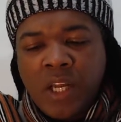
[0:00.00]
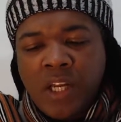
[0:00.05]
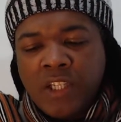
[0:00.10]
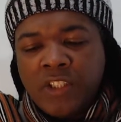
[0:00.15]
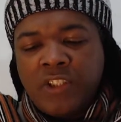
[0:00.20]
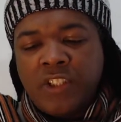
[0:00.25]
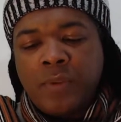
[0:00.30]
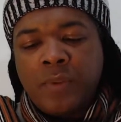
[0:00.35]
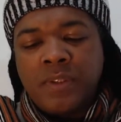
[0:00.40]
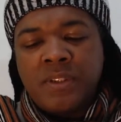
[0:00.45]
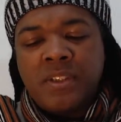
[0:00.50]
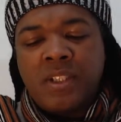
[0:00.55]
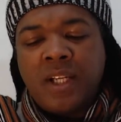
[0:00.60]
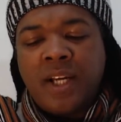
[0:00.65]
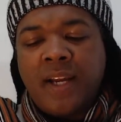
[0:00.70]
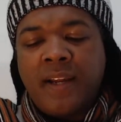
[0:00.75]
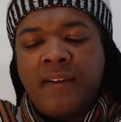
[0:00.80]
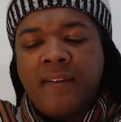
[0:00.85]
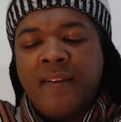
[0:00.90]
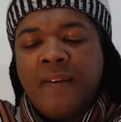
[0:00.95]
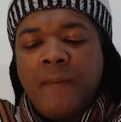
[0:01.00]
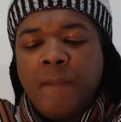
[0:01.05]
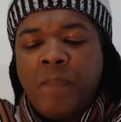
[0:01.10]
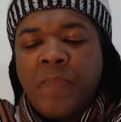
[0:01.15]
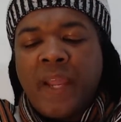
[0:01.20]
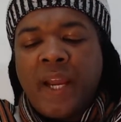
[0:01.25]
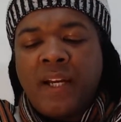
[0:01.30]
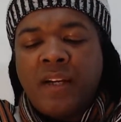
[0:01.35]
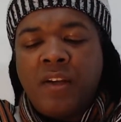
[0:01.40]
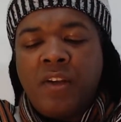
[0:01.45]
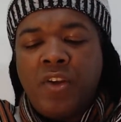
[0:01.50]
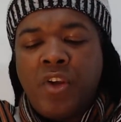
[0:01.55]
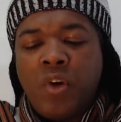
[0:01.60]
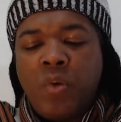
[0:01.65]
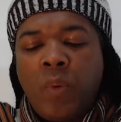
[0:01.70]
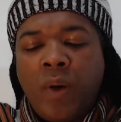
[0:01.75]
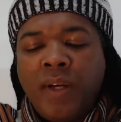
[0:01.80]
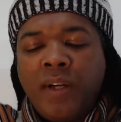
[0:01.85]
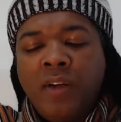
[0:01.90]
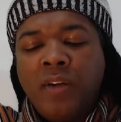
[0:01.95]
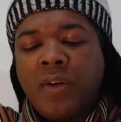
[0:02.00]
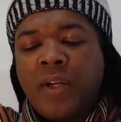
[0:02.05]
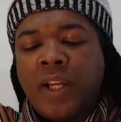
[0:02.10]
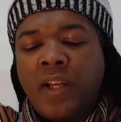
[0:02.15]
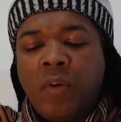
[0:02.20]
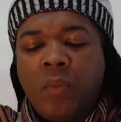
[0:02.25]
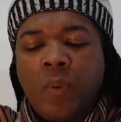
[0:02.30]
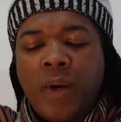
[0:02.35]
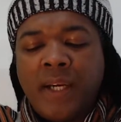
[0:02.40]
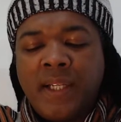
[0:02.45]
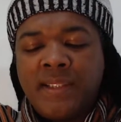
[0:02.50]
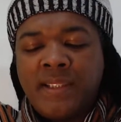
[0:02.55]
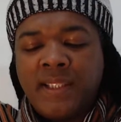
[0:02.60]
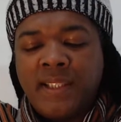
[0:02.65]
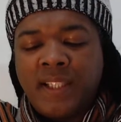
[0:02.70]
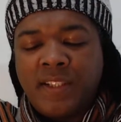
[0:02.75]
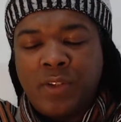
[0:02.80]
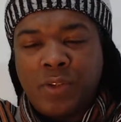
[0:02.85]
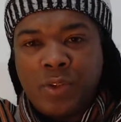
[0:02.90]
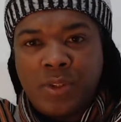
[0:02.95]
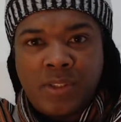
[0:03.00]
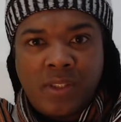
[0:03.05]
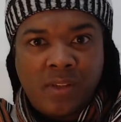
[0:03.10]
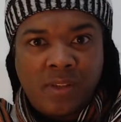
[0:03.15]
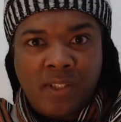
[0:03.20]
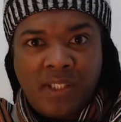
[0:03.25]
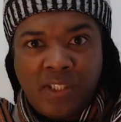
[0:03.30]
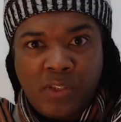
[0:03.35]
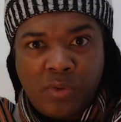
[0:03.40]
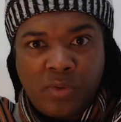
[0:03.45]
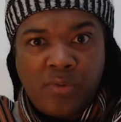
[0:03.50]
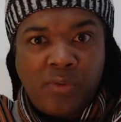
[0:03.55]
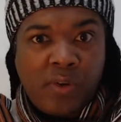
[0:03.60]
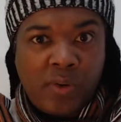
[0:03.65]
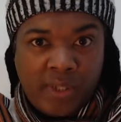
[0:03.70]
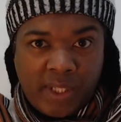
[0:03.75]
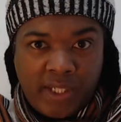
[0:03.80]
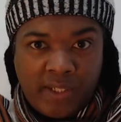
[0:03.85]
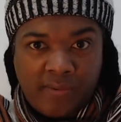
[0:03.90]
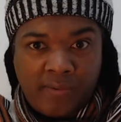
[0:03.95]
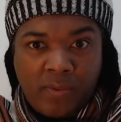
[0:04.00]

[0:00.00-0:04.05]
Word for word: she would say that you want to look at what is it that you still need to forgive,